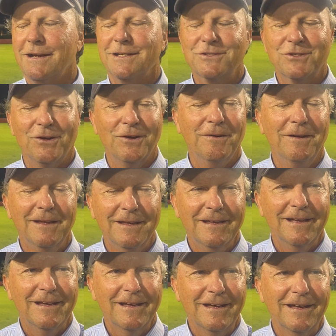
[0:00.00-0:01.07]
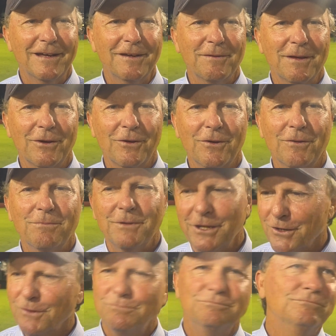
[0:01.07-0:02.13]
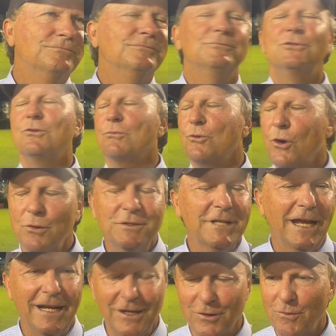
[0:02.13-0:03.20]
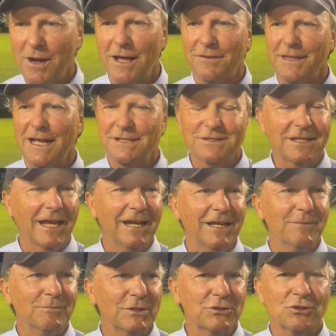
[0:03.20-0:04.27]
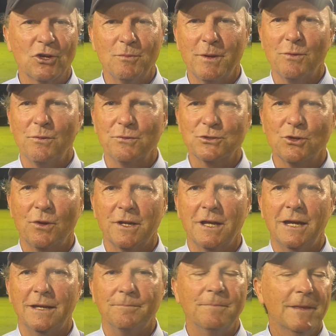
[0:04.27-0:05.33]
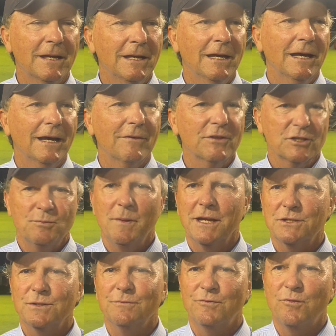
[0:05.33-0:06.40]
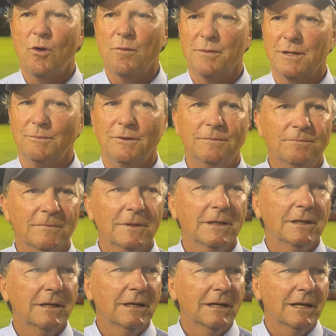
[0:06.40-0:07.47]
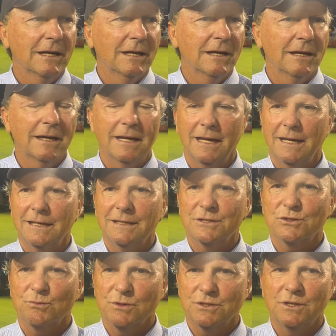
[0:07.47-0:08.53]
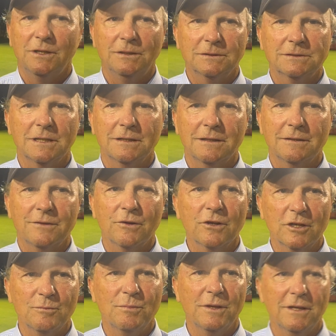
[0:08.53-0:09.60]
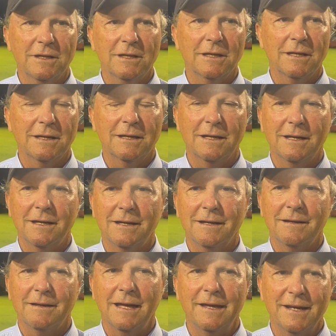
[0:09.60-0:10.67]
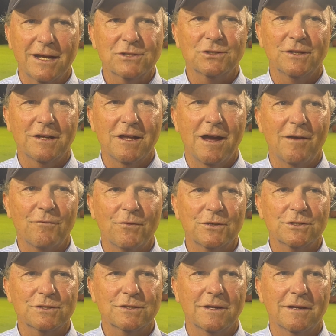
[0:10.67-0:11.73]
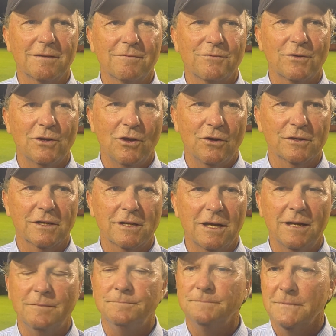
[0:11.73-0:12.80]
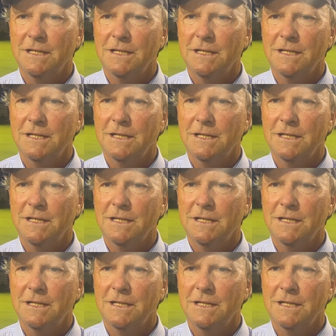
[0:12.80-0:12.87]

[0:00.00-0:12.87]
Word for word: I saw uh, her, you know, rotating around that stadium to show me what was going on, uh, this makes them formidable. Uh, and as a result, uh, they're going to be uh, an excellent conference for long to come